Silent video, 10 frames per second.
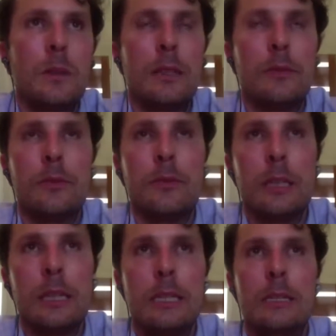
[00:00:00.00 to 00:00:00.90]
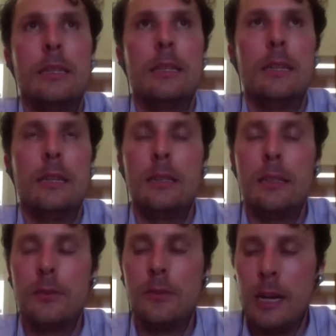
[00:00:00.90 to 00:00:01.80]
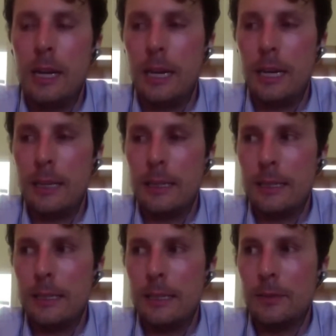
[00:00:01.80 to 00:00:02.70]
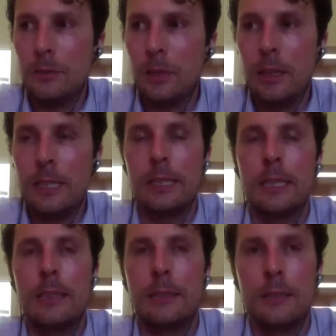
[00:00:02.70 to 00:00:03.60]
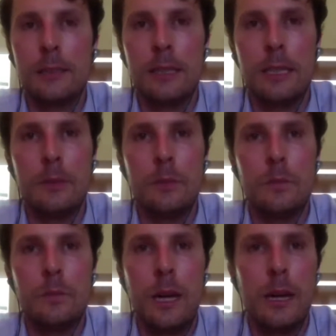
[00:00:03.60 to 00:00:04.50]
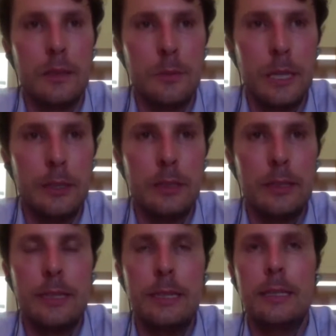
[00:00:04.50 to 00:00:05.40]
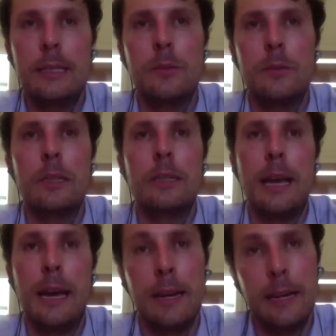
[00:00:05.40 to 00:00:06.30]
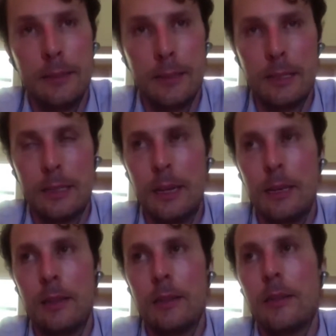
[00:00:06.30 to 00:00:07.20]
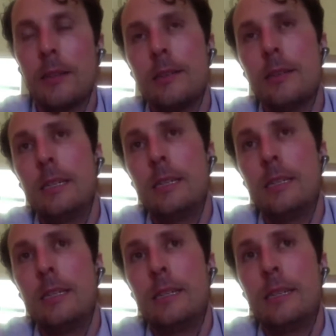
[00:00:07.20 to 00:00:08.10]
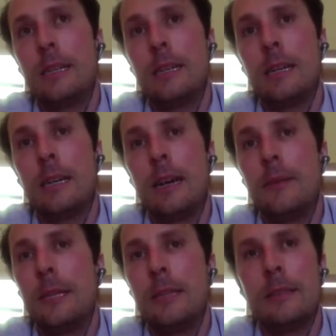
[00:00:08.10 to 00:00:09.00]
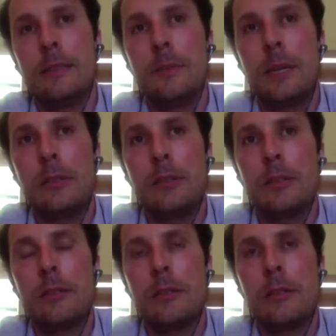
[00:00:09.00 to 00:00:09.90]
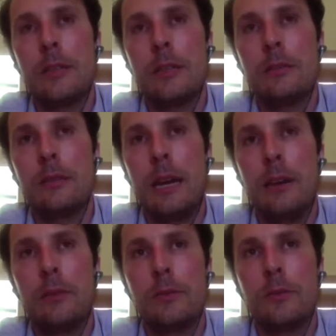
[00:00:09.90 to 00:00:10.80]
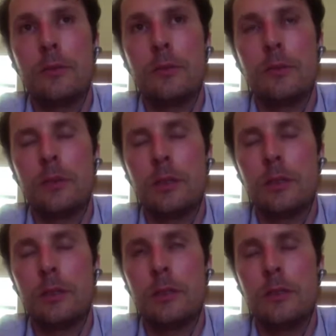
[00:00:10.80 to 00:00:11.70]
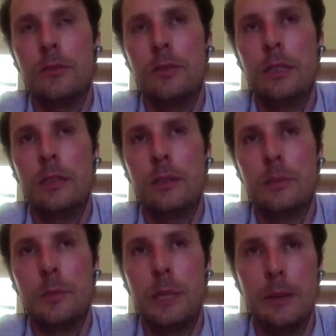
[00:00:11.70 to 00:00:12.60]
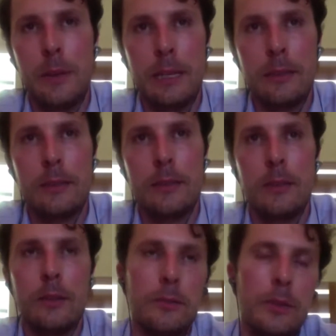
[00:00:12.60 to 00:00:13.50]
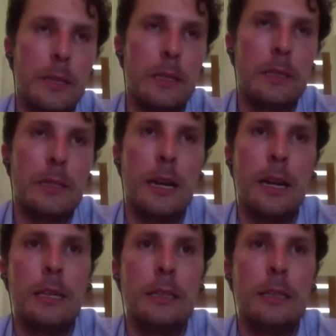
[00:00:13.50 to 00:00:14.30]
really easy to identify, luckily. Constipation's the easy one. Headaches is another. I see patients that have just severe PMS on the female side